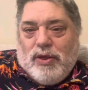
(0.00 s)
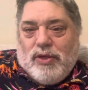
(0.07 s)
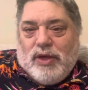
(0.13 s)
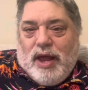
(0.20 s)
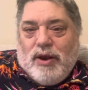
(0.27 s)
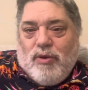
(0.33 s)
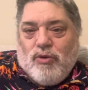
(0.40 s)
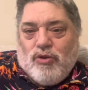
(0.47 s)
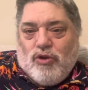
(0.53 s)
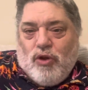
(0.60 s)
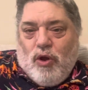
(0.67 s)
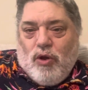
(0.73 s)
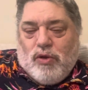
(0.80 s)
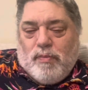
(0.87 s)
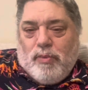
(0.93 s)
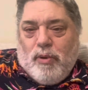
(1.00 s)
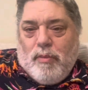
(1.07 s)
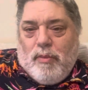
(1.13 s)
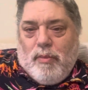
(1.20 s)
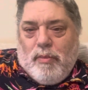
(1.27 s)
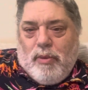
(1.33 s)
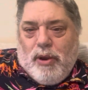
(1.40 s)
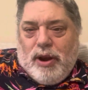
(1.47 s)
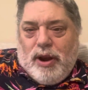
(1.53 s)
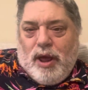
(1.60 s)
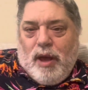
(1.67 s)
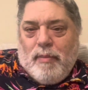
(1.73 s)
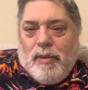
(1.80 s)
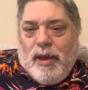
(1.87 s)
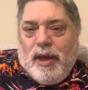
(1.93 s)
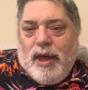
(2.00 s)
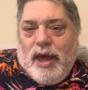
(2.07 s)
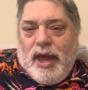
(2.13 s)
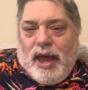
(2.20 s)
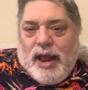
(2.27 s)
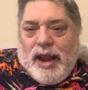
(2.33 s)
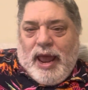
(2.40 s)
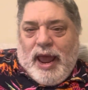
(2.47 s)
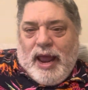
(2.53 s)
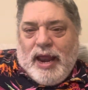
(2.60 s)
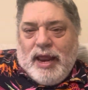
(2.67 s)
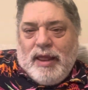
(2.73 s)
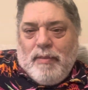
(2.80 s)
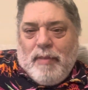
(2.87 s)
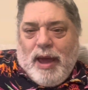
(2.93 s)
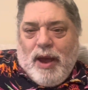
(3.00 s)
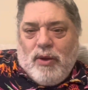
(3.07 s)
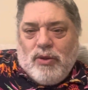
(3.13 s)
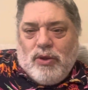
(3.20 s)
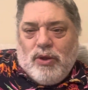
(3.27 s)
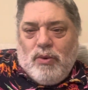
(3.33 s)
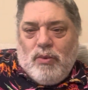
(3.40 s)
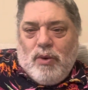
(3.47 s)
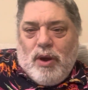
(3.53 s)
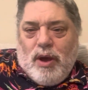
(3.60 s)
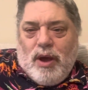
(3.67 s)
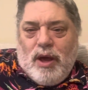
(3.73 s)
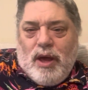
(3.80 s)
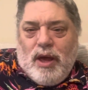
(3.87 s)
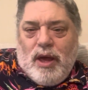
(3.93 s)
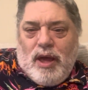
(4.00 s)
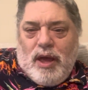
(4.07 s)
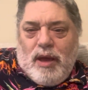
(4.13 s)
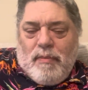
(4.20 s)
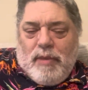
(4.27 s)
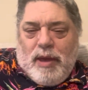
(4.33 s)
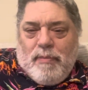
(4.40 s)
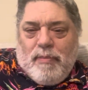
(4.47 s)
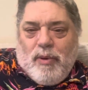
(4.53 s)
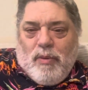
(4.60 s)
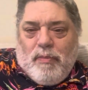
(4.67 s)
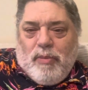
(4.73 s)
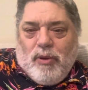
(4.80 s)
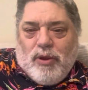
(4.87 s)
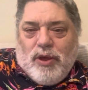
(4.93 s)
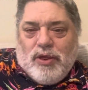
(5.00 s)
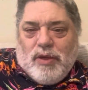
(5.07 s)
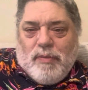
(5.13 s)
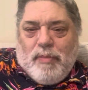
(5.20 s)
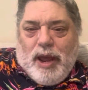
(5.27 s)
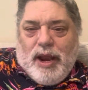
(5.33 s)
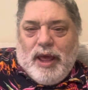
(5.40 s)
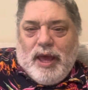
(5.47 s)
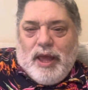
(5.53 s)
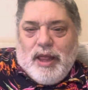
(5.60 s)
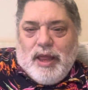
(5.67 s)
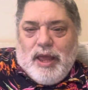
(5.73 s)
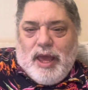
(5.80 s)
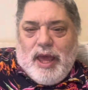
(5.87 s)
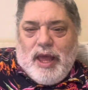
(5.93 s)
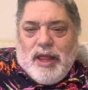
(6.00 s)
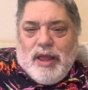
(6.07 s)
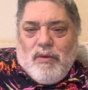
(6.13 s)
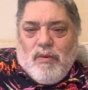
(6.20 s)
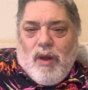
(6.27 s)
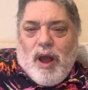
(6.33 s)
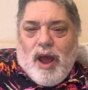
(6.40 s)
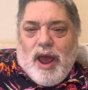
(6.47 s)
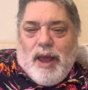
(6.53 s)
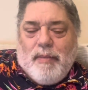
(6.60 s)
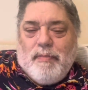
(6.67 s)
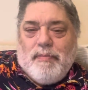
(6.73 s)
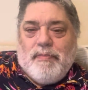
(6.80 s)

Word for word: Sanders shirts printed up and handed them out to uh, people participating in the in the riot.